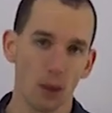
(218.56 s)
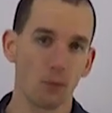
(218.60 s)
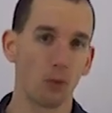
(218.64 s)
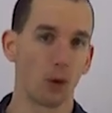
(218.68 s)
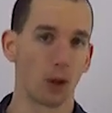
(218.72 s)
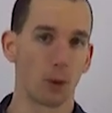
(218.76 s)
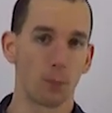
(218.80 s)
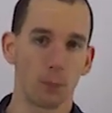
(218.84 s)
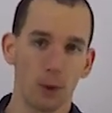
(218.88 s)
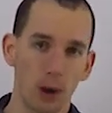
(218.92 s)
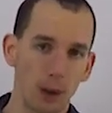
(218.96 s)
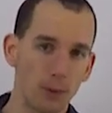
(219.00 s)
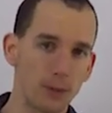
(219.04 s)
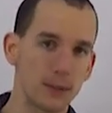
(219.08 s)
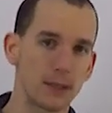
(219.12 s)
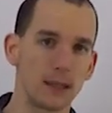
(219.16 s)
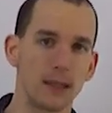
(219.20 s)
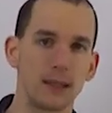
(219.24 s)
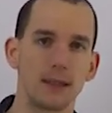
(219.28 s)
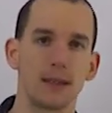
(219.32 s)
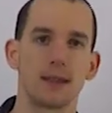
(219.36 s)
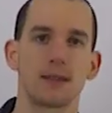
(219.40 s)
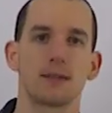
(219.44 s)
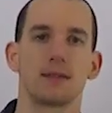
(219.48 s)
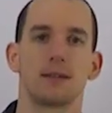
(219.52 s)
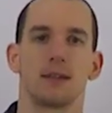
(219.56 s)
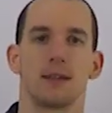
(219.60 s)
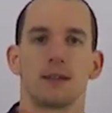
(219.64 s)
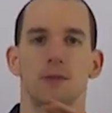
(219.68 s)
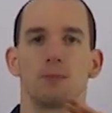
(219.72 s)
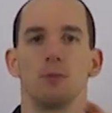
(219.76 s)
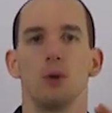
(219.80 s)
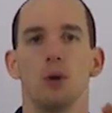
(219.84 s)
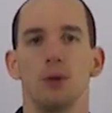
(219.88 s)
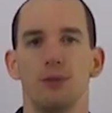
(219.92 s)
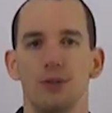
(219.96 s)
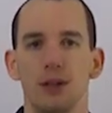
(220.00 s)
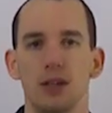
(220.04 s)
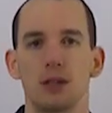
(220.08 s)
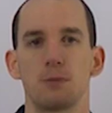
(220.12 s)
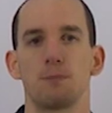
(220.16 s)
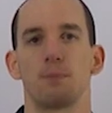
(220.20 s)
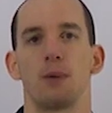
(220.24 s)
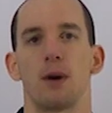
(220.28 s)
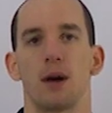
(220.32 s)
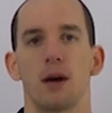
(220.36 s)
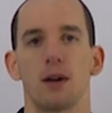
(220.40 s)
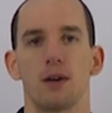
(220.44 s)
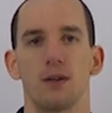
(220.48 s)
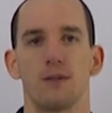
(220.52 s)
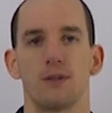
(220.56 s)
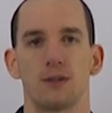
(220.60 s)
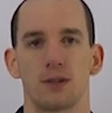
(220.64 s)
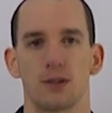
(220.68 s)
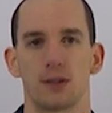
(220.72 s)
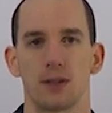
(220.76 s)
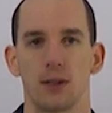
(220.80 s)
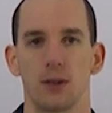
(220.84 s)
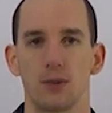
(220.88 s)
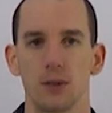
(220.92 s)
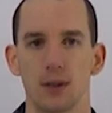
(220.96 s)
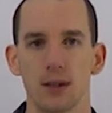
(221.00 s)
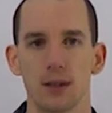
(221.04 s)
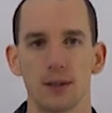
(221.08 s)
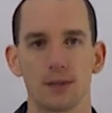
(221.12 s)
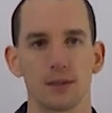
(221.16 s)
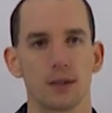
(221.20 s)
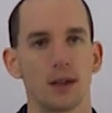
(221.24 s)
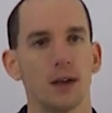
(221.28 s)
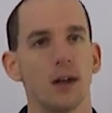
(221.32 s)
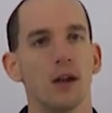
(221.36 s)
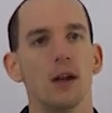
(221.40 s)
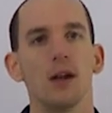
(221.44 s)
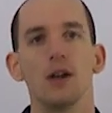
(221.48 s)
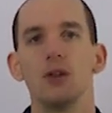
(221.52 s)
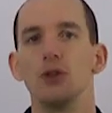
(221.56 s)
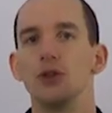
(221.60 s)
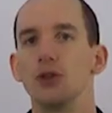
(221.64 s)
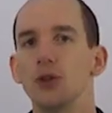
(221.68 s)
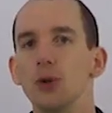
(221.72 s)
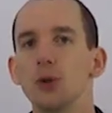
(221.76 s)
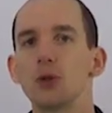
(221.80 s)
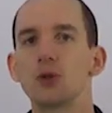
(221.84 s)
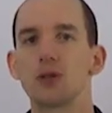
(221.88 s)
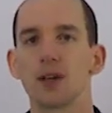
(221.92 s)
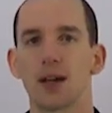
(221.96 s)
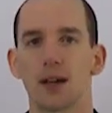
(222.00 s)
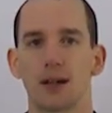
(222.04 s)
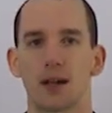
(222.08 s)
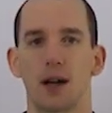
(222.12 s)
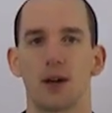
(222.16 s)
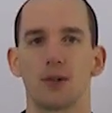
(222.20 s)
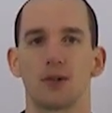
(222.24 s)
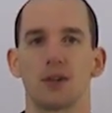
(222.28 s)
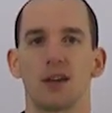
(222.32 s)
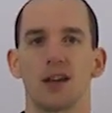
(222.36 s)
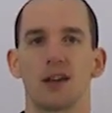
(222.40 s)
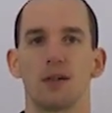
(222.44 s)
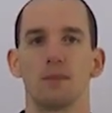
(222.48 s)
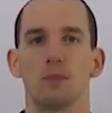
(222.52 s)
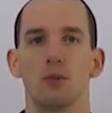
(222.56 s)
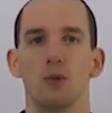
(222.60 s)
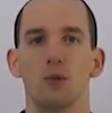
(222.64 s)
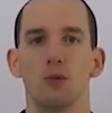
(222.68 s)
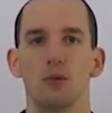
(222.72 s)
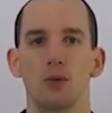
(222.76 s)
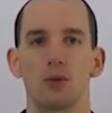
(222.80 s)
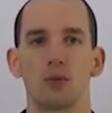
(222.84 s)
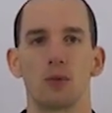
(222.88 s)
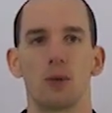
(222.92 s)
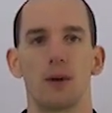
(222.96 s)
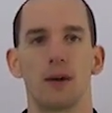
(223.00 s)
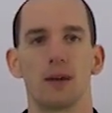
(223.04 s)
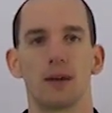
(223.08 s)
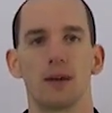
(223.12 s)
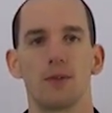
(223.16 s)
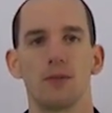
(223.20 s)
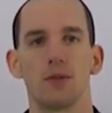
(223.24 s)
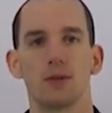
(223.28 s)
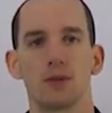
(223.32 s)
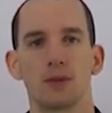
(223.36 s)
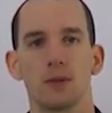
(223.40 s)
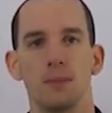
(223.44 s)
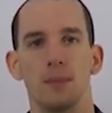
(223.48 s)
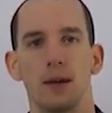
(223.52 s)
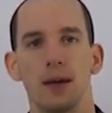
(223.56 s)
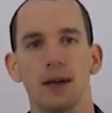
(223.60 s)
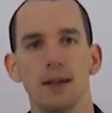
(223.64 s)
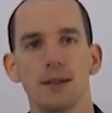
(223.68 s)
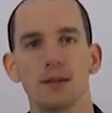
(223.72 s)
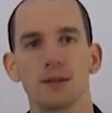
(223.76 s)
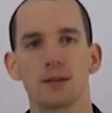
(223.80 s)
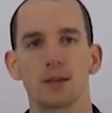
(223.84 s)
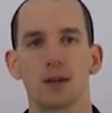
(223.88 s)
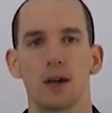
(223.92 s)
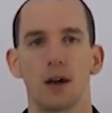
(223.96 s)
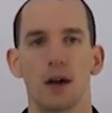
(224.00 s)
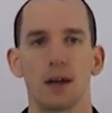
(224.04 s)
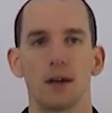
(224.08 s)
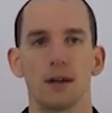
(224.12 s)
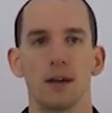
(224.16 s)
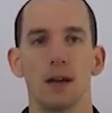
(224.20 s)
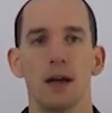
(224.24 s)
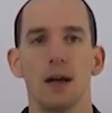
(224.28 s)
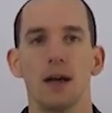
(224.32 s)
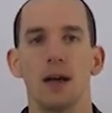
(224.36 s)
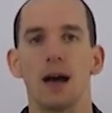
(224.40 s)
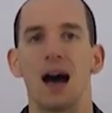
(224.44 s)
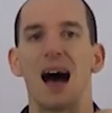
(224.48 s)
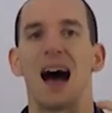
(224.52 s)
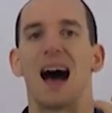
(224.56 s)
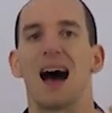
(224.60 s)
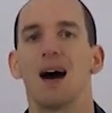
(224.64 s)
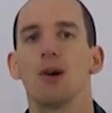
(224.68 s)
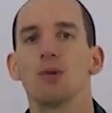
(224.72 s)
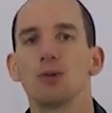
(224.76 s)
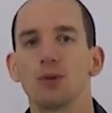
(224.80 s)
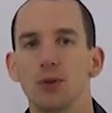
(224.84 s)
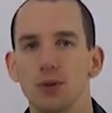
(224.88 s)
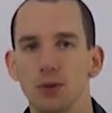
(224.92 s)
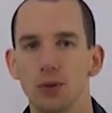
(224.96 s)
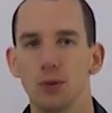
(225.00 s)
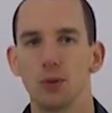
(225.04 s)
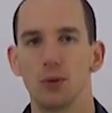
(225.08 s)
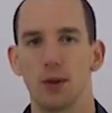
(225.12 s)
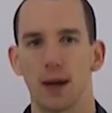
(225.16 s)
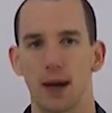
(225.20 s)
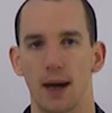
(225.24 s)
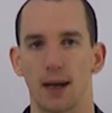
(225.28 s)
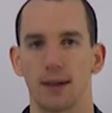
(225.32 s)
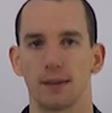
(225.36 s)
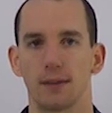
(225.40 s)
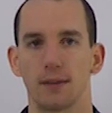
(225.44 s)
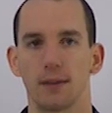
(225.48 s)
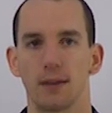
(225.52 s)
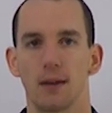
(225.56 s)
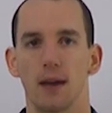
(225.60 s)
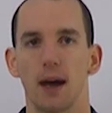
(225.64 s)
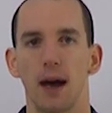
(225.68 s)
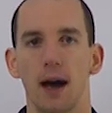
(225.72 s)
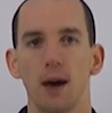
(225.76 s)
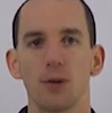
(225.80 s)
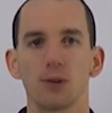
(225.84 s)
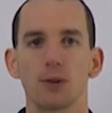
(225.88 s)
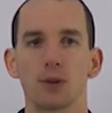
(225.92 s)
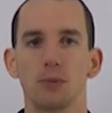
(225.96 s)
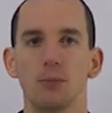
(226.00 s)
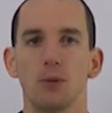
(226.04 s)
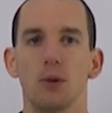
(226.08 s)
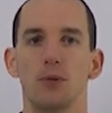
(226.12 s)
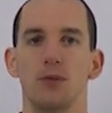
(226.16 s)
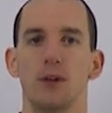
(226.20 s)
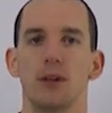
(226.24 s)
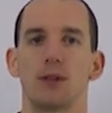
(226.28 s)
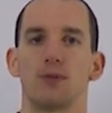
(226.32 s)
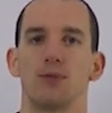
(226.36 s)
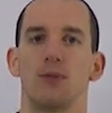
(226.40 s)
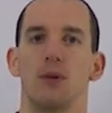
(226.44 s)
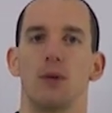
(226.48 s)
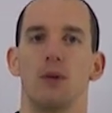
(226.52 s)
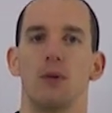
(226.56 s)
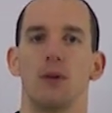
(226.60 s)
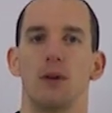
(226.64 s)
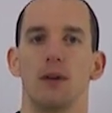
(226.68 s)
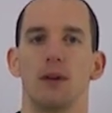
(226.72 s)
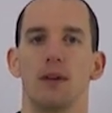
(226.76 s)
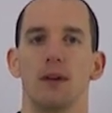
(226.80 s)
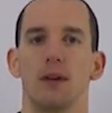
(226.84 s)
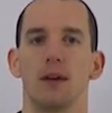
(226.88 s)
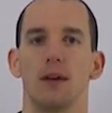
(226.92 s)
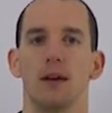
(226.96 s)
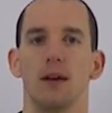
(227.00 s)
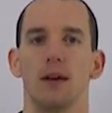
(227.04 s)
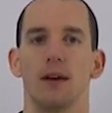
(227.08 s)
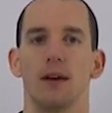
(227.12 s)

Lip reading: Well, you probably see this movie is part of a series. Do check out the other movies where I give you some hints on how to do that, how to move this forward.